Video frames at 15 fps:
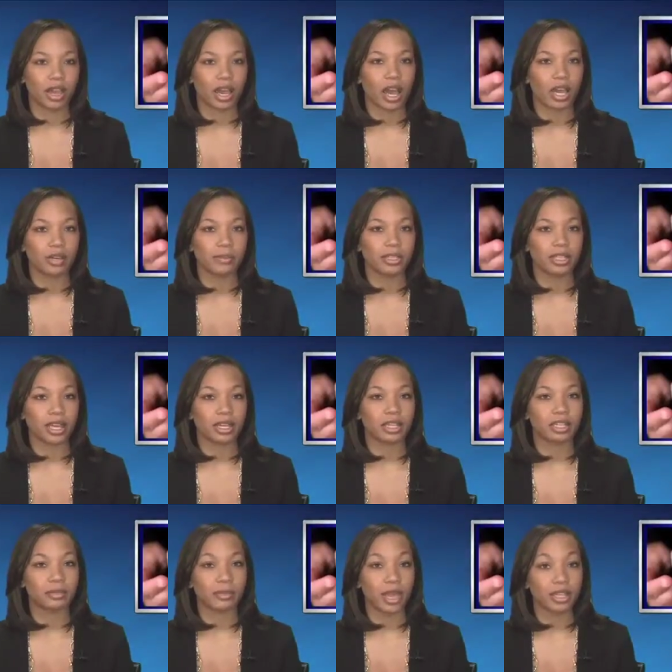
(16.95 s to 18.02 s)
Economists had
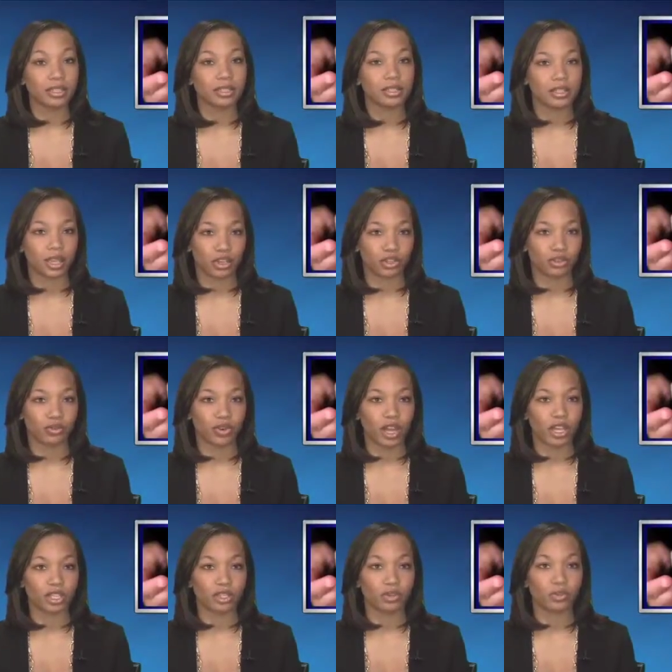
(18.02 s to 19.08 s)
expected sales to
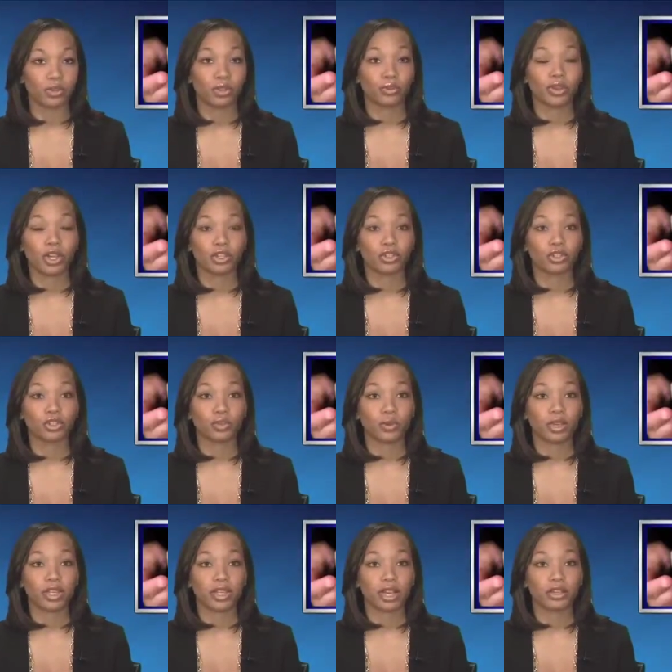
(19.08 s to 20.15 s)
rise to a
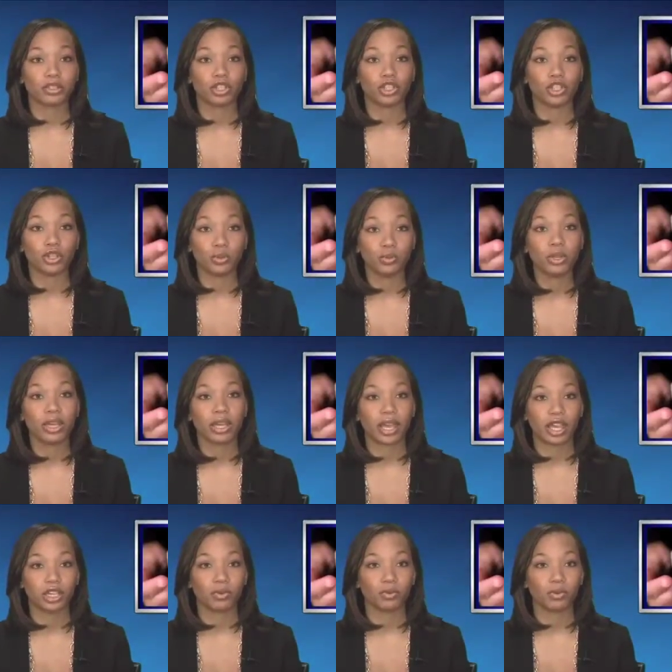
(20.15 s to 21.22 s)
320,000 unit
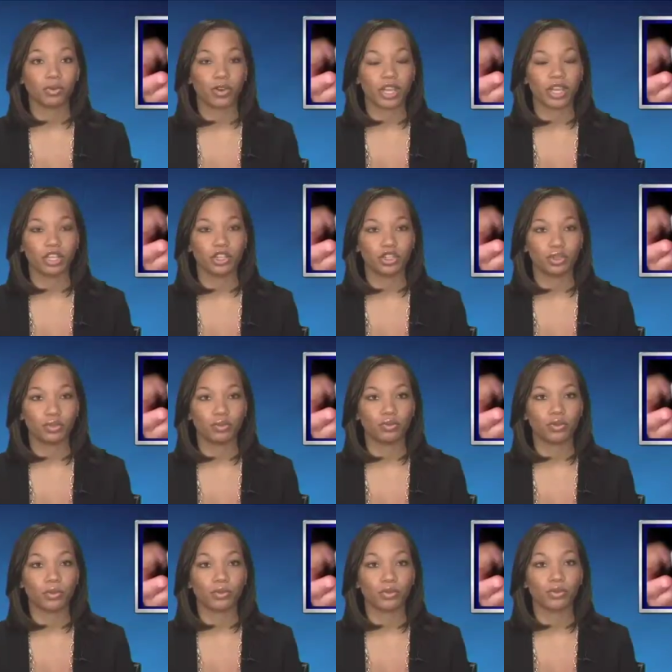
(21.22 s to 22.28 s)
annual rate in
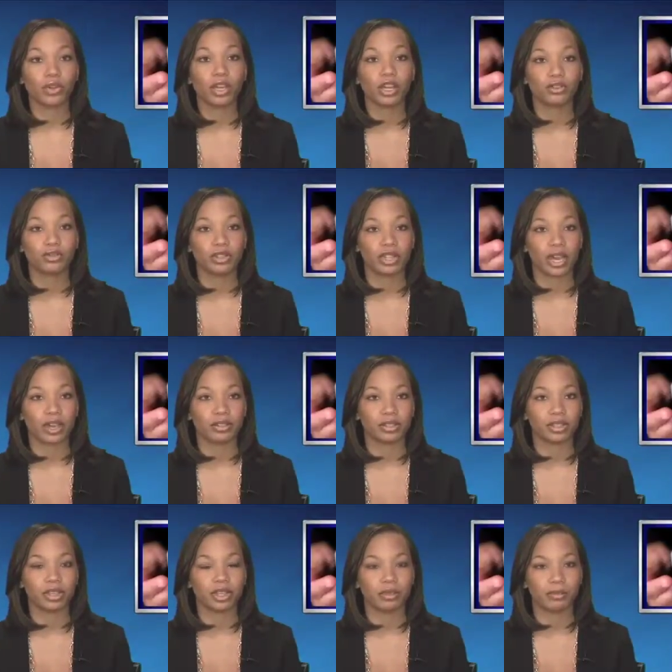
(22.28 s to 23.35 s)
June from
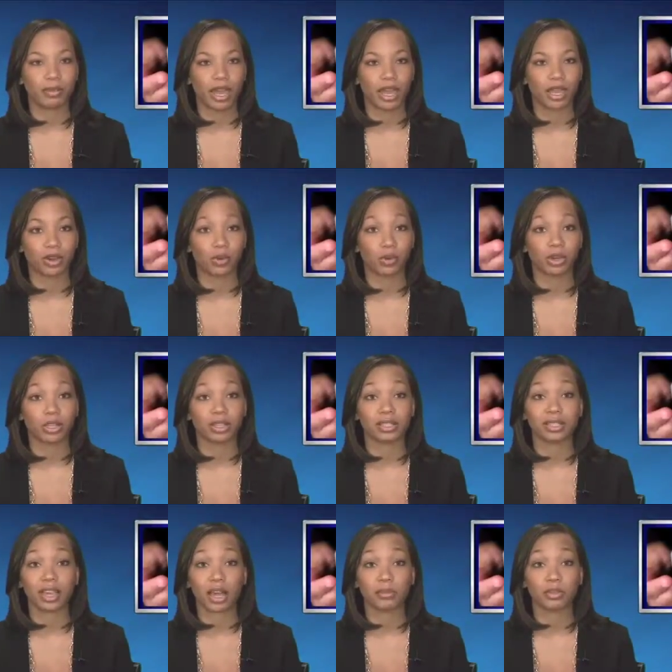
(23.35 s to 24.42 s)
300,000 in May, according to
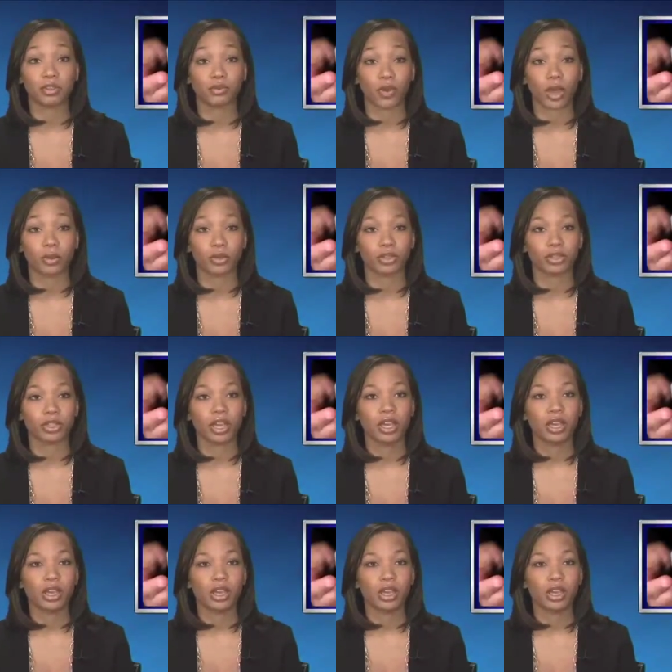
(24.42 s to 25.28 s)
Thomson Reuters.